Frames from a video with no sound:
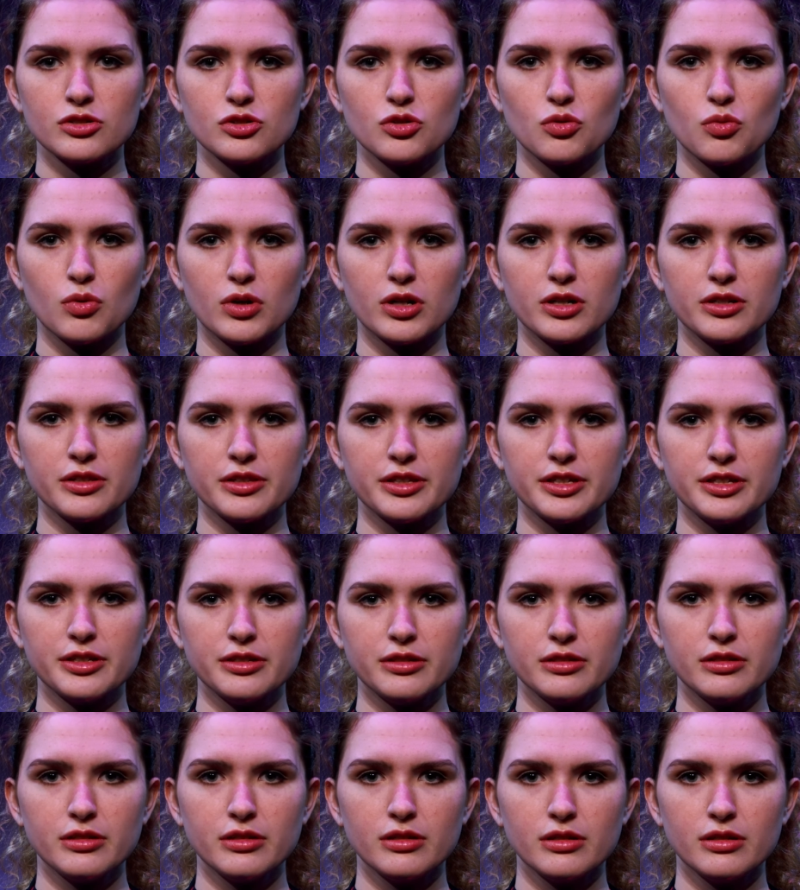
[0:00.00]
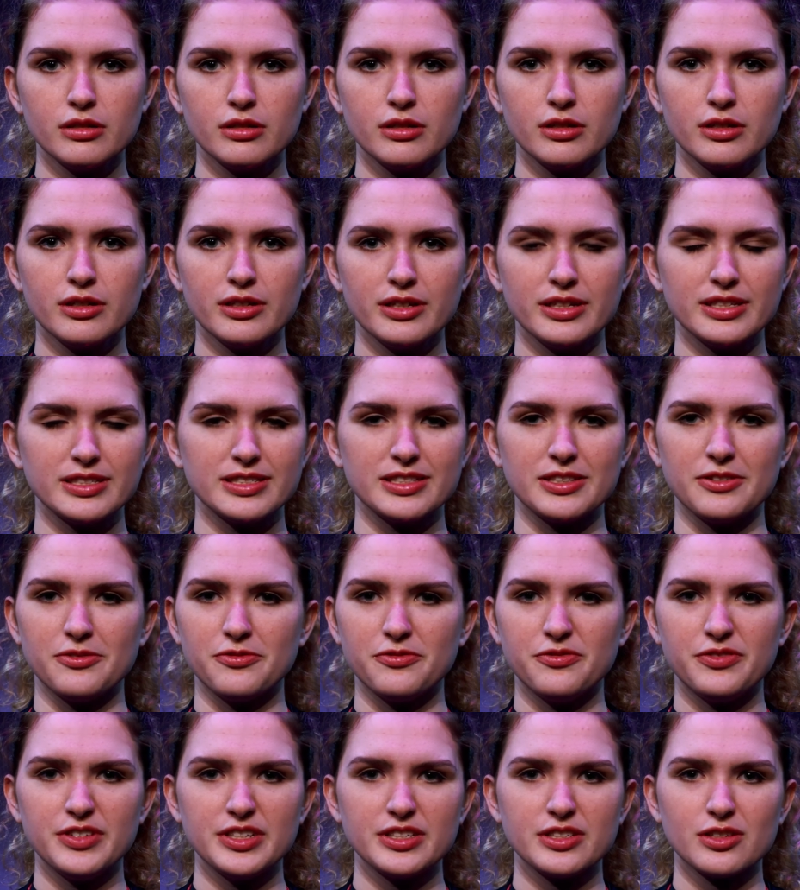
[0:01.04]
Twirling is the
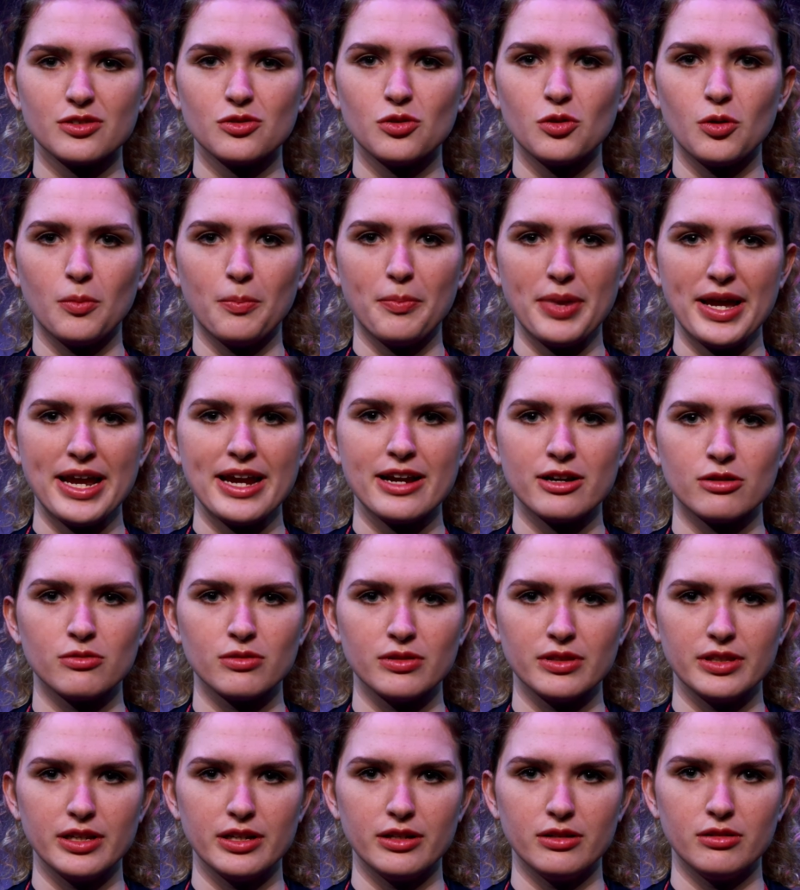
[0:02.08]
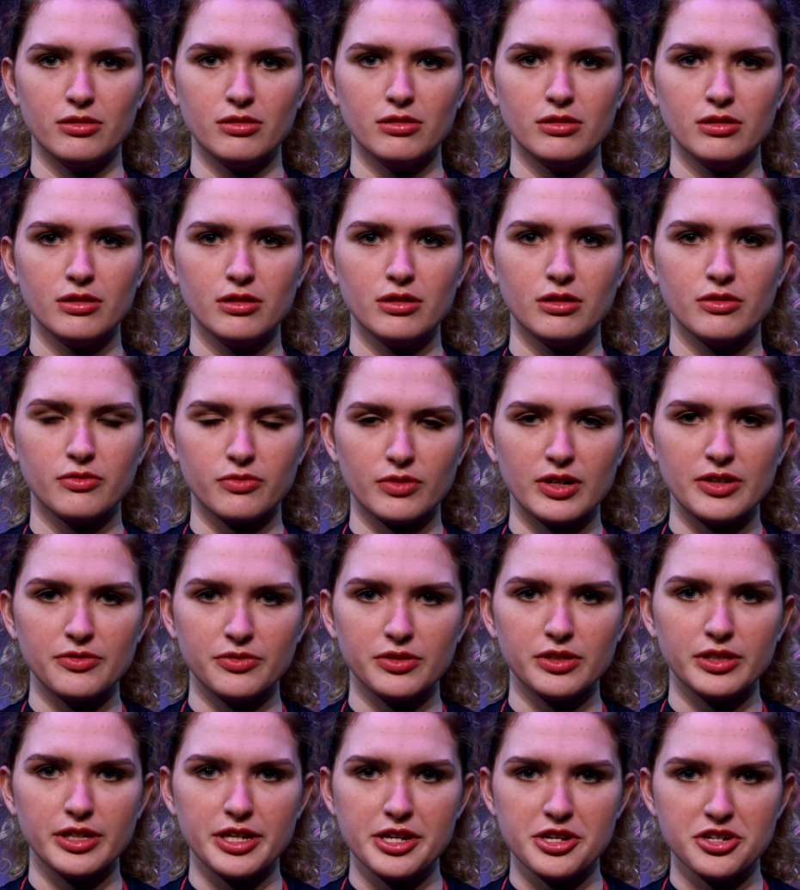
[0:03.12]
physical parallel of
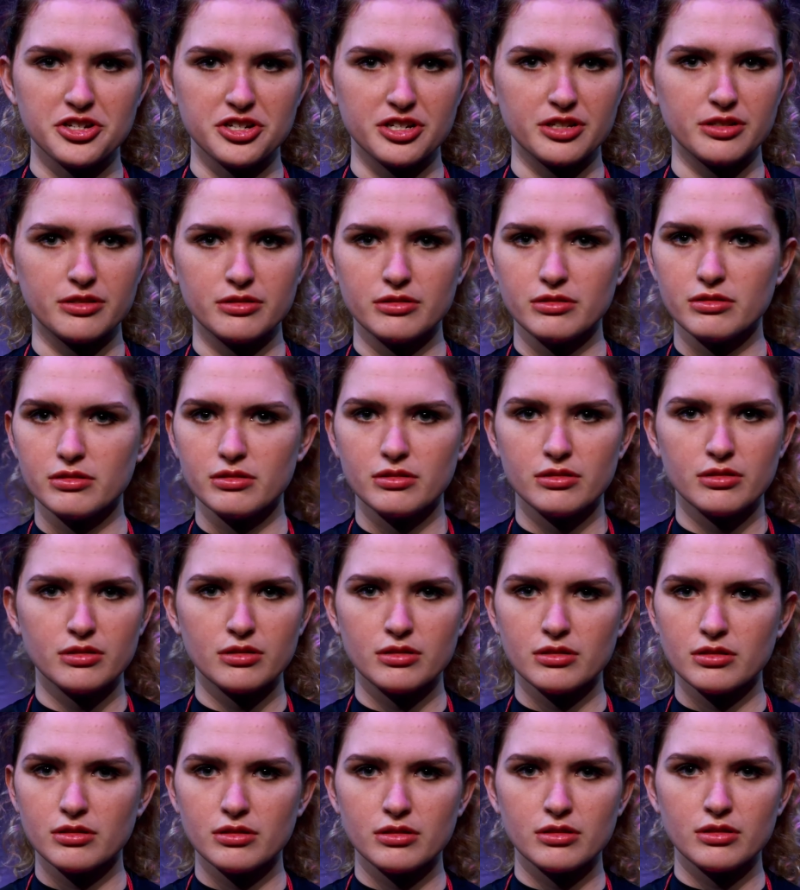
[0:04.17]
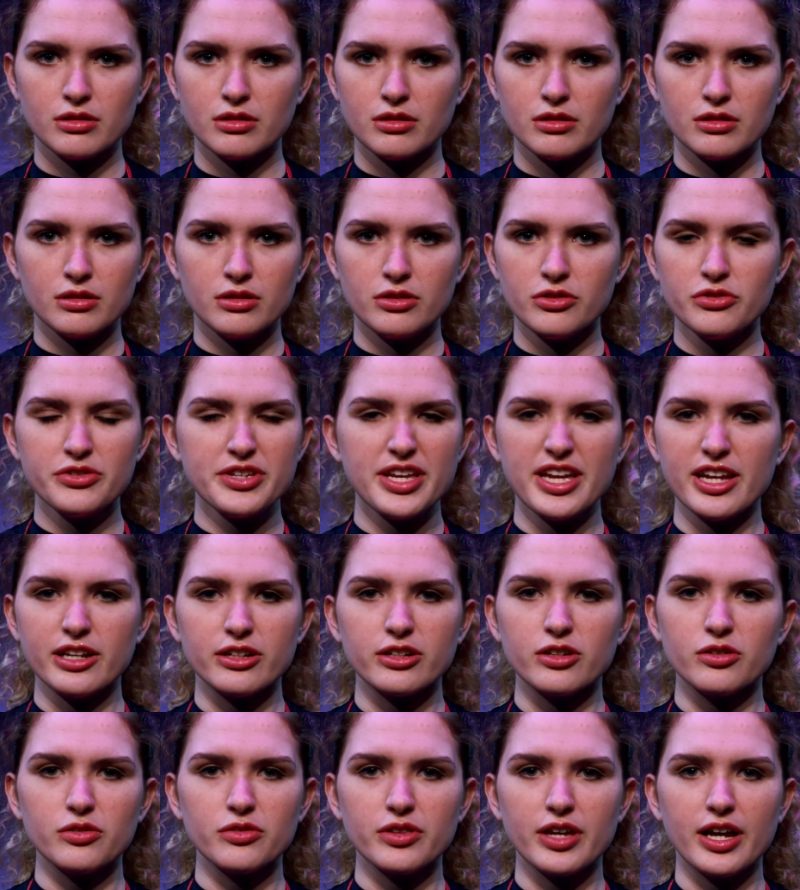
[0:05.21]
revelation. You
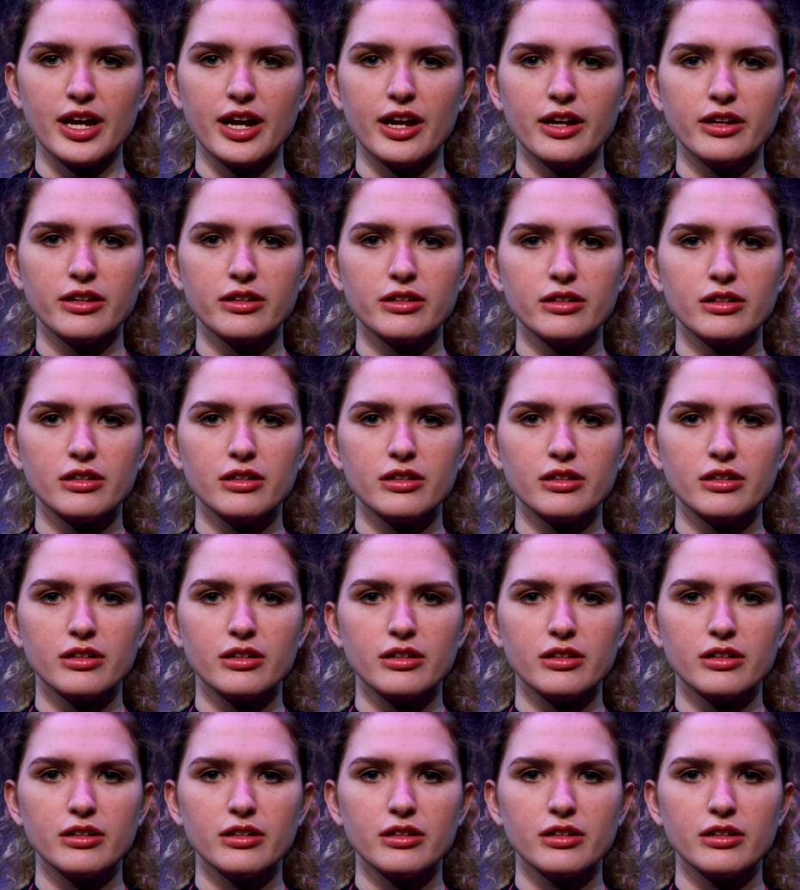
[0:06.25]
can't know that.